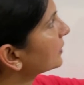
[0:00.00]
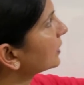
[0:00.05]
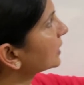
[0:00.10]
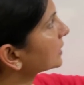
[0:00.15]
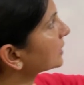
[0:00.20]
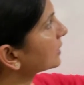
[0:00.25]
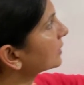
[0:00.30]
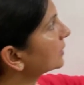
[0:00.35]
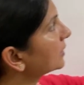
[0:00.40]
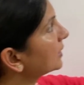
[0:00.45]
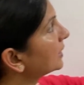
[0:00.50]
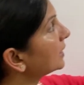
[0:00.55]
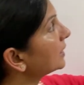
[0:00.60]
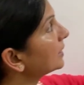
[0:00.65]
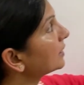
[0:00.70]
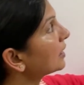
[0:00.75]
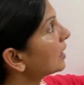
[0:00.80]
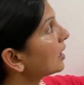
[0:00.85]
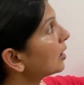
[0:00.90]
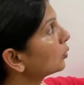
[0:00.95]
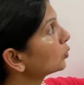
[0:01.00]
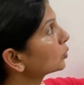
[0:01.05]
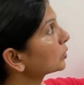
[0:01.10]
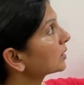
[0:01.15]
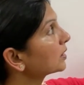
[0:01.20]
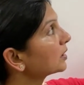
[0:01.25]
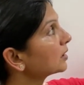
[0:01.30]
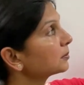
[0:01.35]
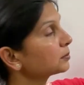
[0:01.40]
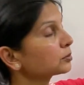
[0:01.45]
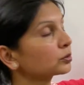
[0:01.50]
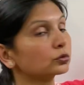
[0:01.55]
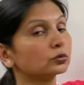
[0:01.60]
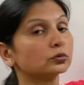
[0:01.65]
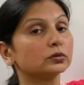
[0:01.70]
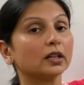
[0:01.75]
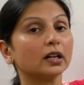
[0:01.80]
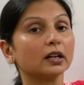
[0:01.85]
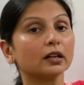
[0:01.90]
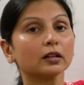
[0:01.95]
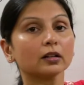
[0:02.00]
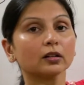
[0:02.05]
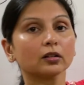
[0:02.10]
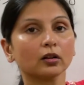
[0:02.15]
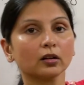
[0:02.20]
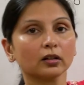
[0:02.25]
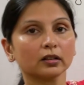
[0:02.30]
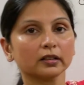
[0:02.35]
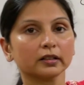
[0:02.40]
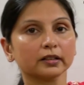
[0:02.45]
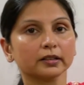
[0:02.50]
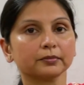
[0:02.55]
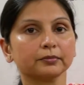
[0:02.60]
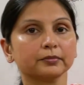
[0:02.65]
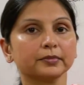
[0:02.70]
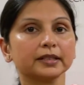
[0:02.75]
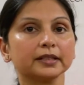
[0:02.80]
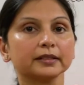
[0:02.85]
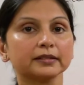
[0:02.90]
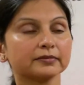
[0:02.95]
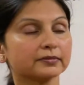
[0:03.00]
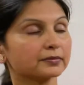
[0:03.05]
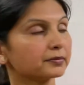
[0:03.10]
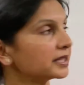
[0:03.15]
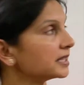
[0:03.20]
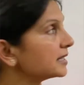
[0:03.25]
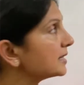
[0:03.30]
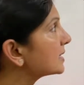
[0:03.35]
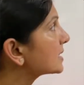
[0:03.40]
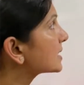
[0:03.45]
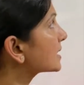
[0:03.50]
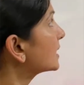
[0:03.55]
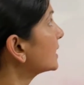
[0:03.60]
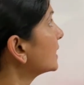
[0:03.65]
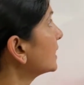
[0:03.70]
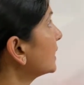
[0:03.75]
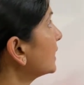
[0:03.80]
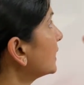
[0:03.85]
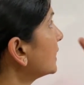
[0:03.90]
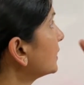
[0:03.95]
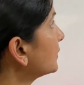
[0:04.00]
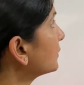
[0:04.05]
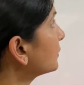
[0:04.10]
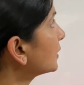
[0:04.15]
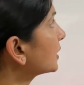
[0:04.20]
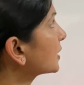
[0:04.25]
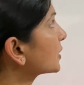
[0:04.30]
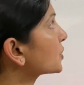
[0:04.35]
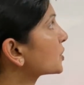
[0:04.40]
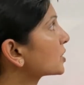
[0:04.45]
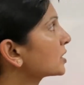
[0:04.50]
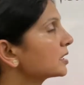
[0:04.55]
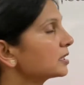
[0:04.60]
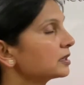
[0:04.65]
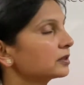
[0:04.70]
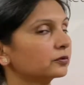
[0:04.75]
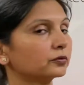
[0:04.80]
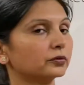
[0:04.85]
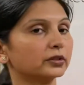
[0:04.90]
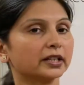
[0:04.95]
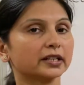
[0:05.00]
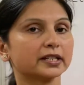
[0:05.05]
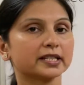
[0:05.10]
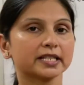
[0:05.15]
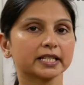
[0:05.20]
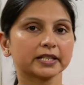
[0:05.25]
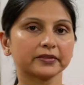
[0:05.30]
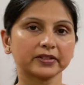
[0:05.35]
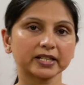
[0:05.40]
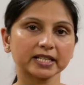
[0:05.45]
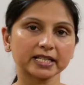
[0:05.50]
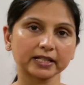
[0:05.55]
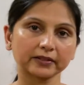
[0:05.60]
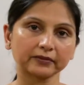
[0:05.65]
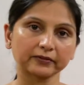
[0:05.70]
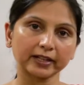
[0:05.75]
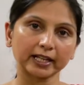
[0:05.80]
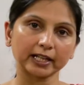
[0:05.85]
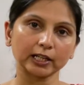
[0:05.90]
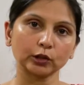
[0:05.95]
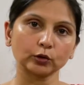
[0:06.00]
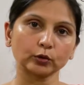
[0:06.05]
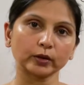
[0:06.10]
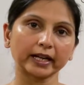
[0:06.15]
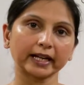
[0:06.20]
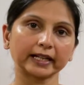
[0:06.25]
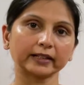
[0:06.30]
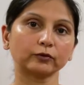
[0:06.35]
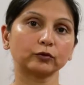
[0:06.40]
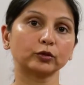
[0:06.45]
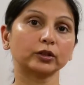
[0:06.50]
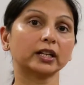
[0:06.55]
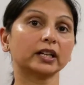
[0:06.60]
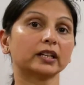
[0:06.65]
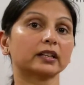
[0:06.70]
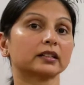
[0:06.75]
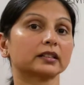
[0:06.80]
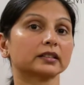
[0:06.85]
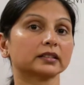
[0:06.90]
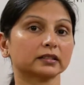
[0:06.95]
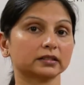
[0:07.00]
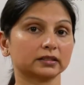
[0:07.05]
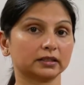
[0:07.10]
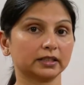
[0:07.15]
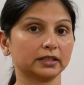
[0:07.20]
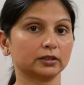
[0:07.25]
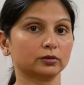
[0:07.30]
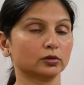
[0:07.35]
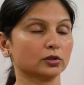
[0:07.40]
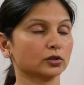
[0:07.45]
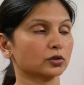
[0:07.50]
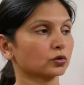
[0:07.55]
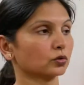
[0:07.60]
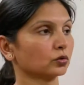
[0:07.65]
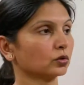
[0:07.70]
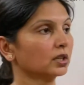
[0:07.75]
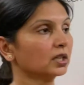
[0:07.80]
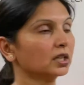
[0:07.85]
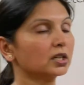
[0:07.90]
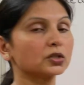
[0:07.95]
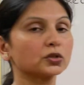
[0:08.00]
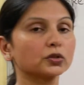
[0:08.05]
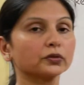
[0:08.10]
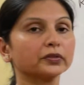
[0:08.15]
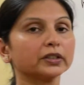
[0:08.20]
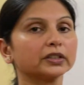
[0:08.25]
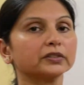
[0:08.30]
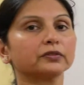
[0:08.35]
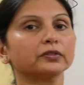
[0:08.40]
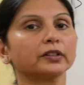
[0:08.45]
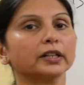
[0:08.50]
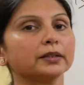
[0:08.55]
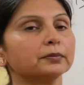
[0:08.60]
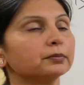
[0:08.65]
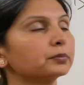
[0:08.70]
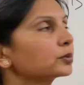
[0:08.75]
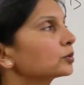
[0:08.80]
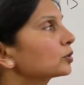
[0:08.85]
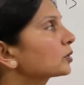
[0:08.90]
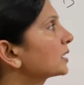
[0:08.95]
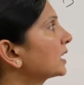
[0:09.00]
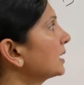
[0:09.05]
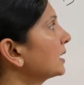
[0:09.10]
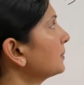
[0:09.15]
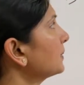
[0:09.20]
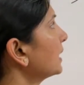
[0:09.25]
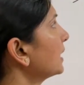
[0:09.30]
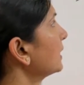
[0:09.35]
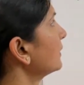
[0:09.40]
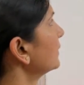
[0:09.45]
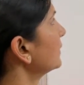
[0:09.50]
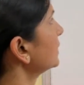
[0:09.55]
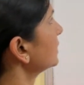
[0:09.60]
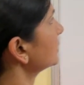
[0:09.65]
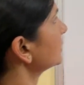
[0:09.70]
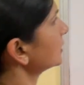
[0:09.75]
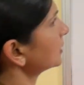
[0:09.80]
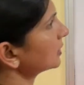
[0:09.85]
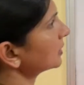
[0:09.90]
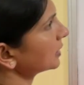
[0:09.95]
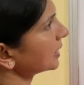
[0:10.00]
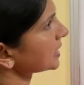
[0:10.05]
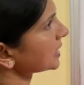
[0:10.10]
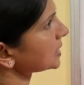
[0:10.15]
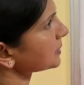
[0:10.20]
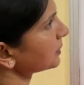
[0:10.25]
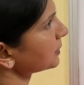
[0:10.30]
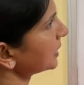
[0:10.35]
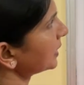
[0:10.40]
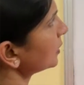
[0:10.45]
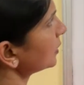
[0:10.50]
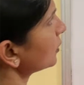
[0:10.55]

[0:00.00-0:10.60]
returning outcome to the caller. Means in function we are receiving some value and we are returning also. So with one program I will explain